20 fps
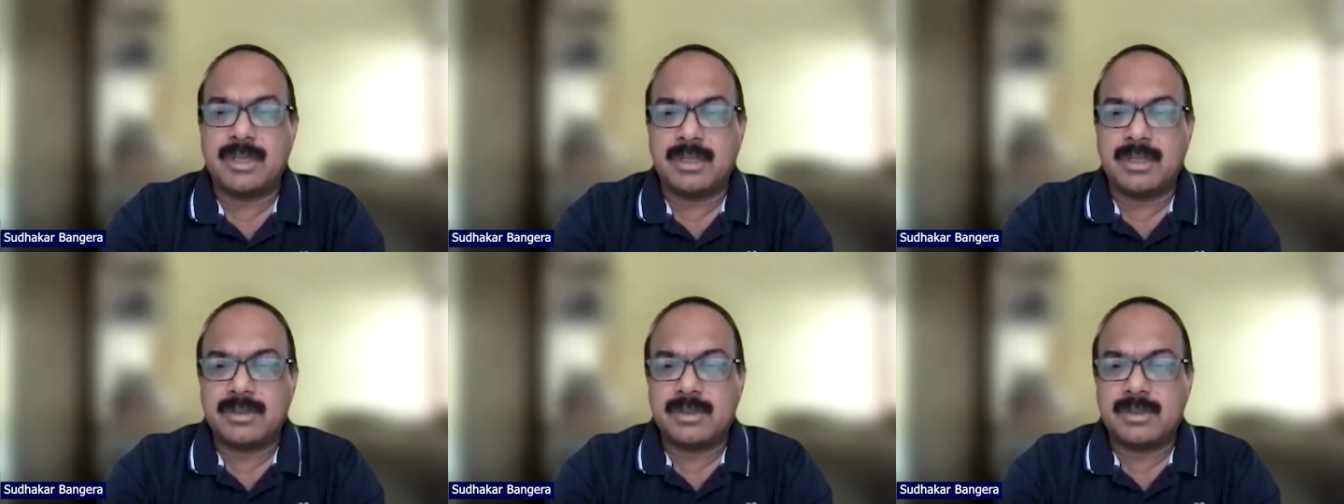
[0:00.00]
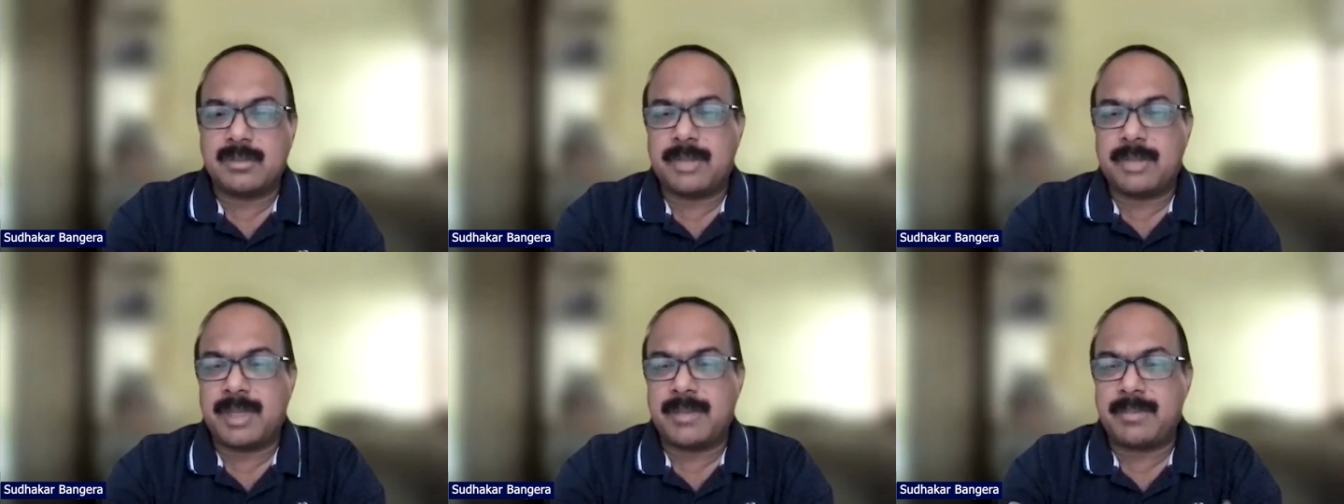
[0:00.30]
so
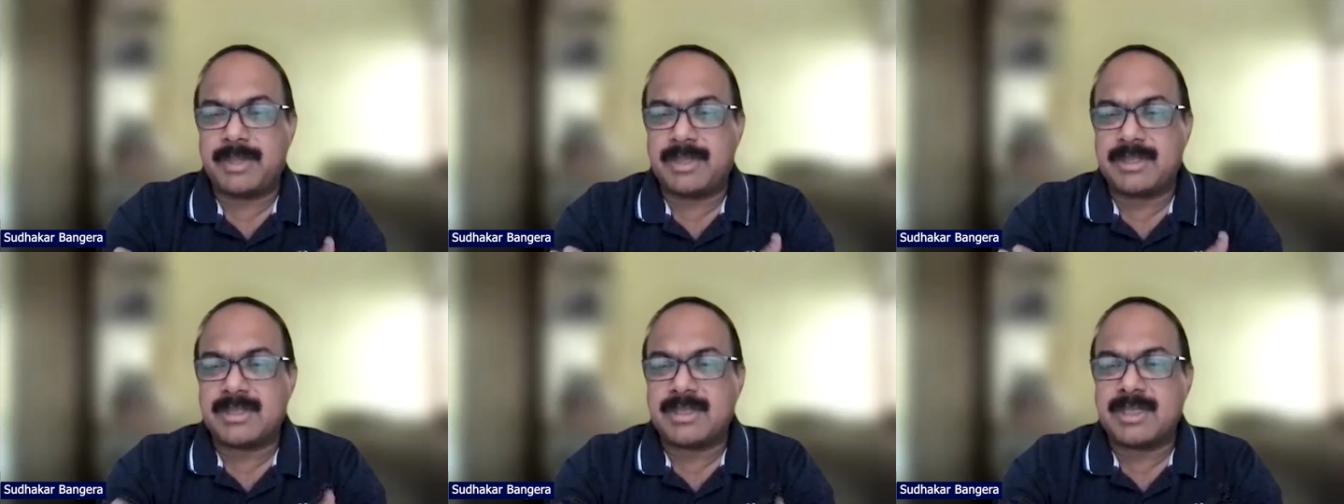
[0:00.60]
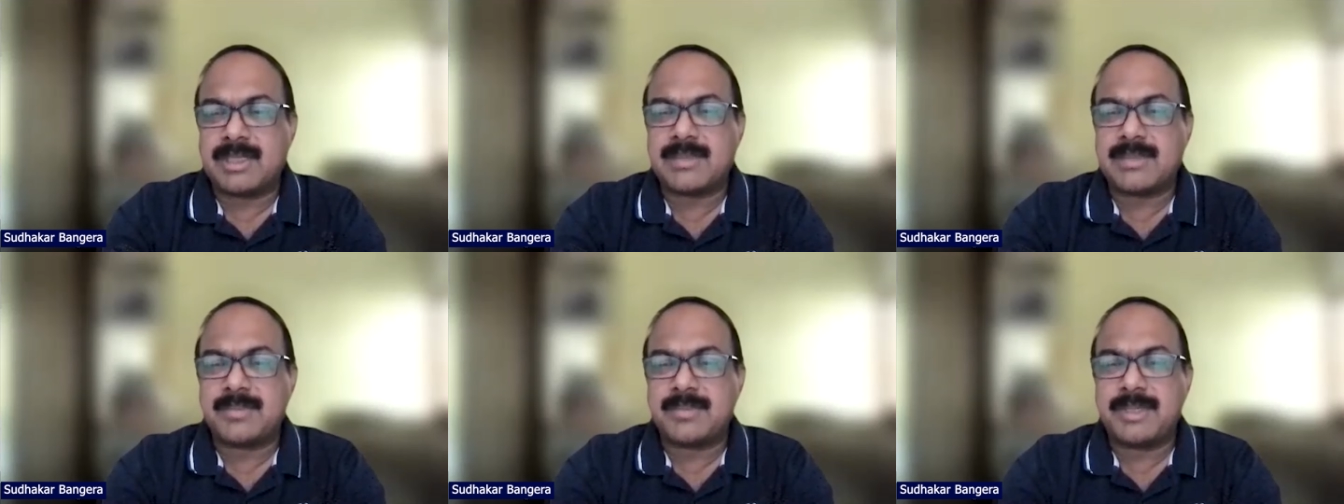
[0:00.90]
my
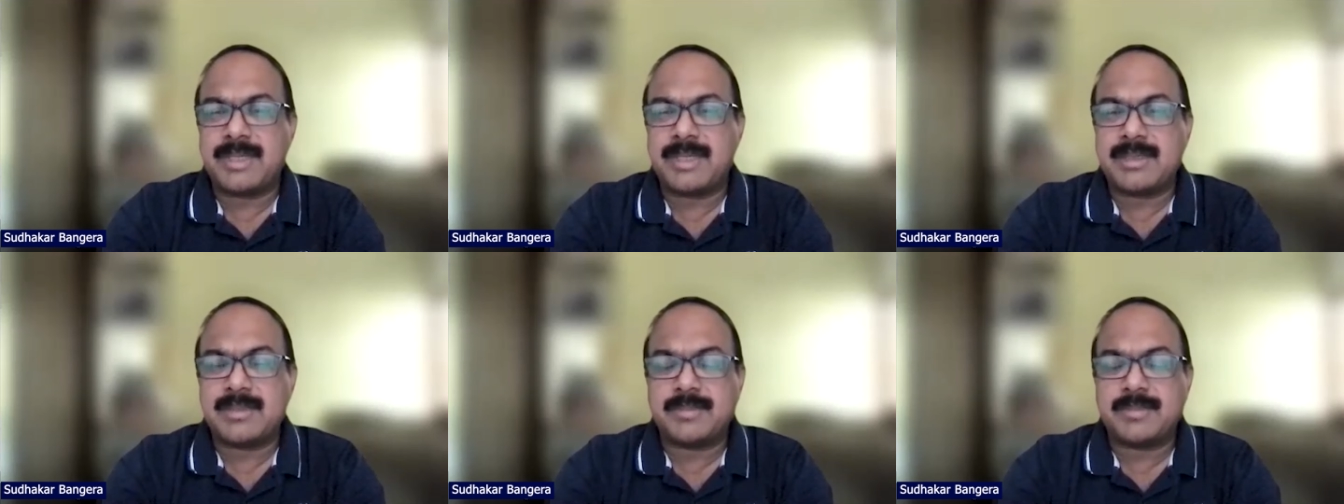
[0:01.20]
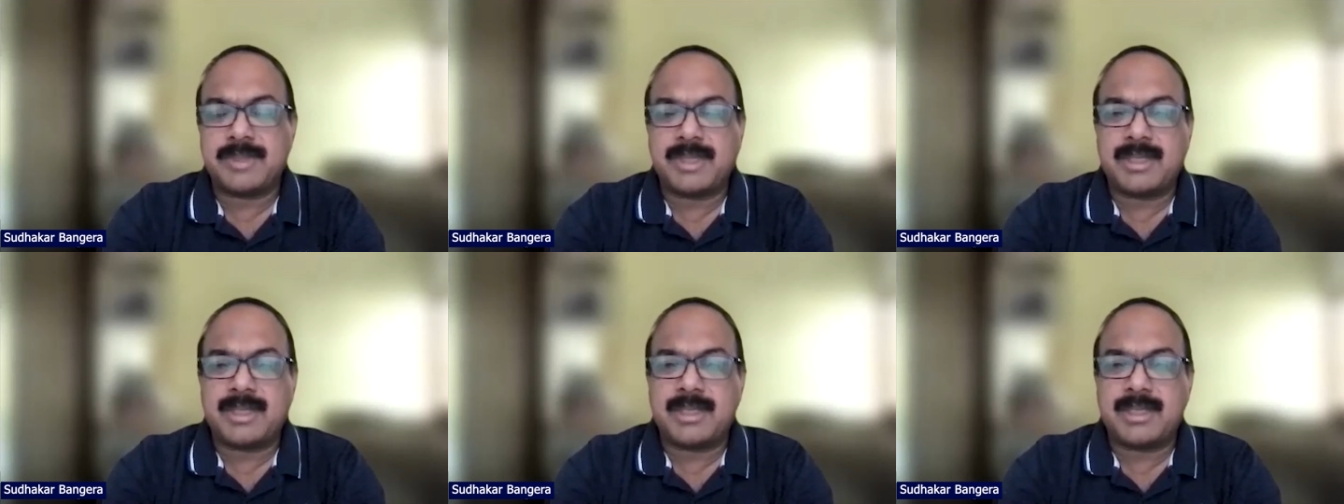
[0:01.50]
personal experience
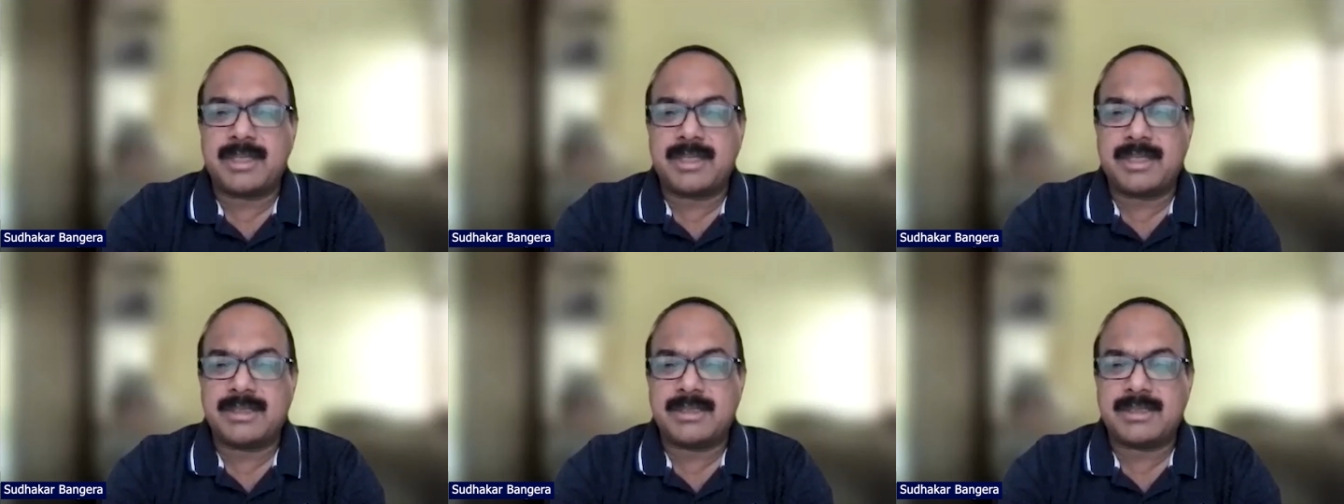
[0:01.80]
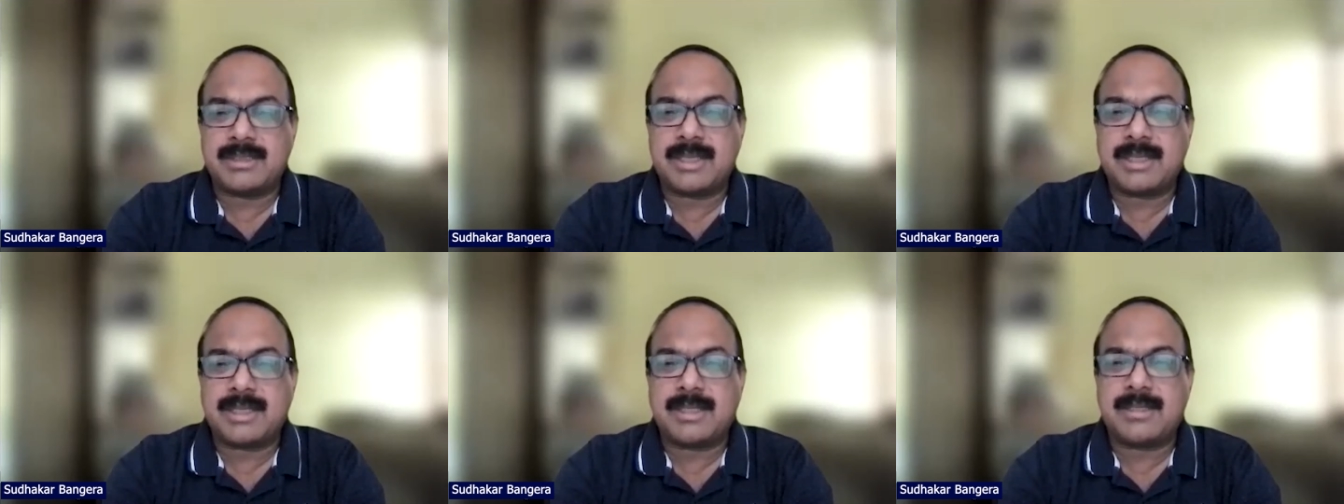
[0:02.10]
is that